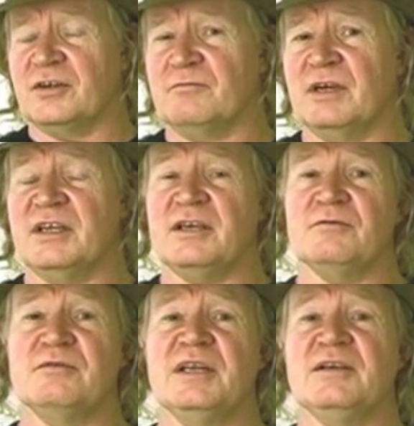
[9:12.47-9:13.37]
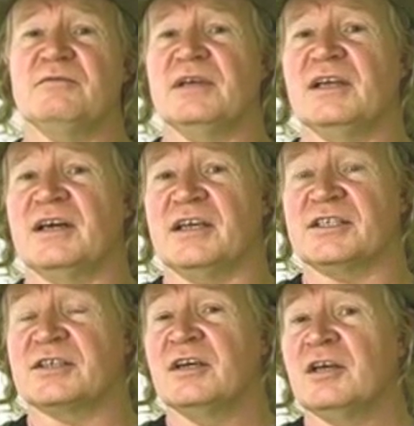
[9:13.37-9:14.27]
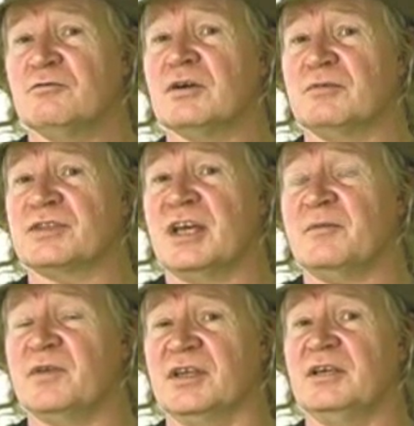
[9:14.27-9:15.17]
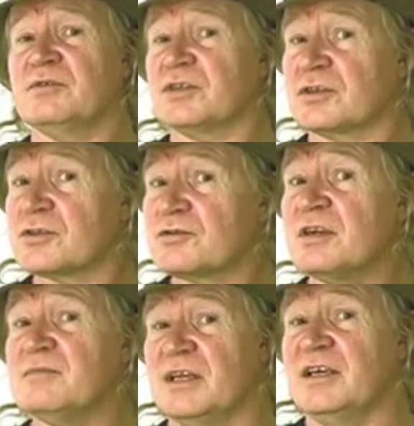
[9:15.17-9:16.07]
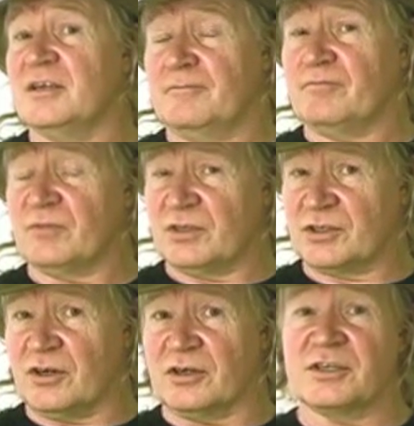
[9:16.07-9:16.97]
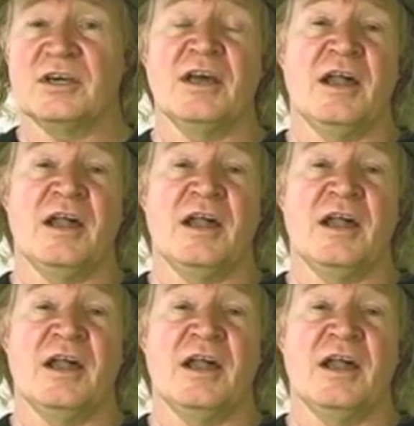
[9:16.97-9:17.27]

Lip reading: and when he really realized what was happening, he was extremely shocked.